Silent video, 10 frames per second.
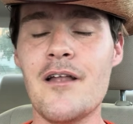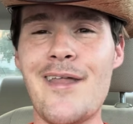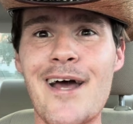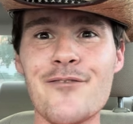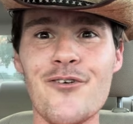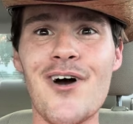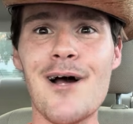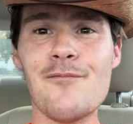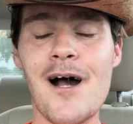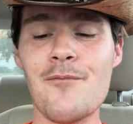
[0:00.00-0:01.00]
Nashville
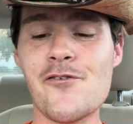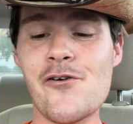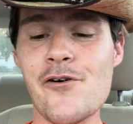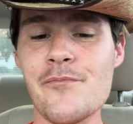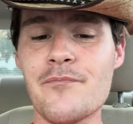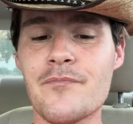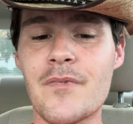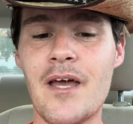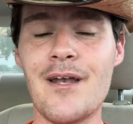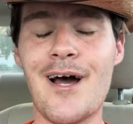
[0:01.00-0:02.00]
hot popcorn
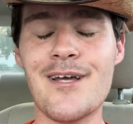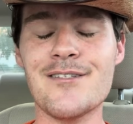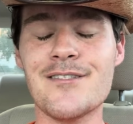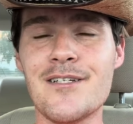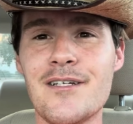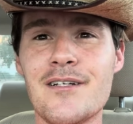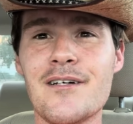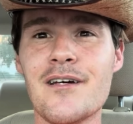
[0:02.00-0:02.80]
and ICEE,